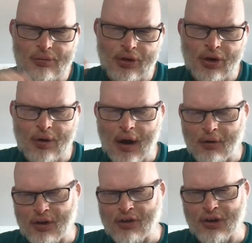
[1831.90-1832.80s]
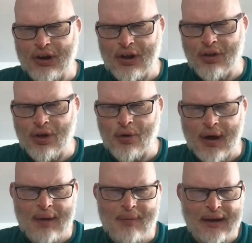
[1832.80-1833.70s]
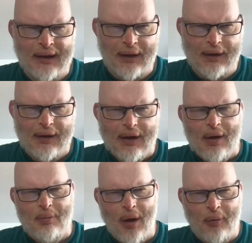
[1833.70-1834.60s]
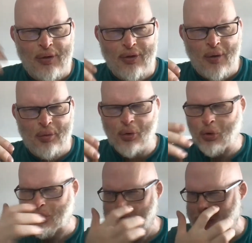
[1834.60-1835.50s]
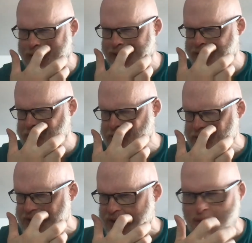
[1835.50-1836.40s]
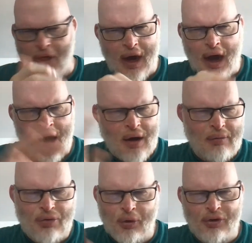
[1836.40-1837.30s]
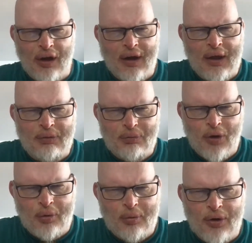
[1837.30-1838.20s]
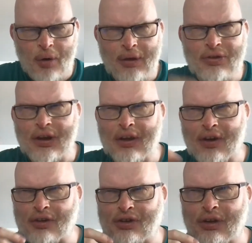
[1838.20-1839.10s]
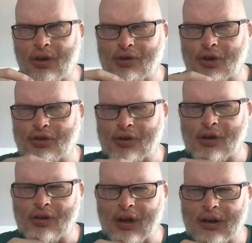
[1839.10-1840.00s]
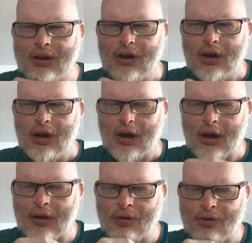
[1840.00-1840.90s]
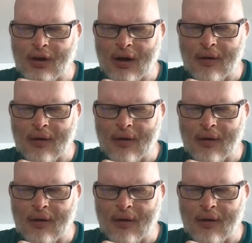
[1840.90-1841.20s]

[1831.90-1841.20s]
because I studied in the UK mainly, but I went abroad, and there was, again, no internet actually in those countries then. And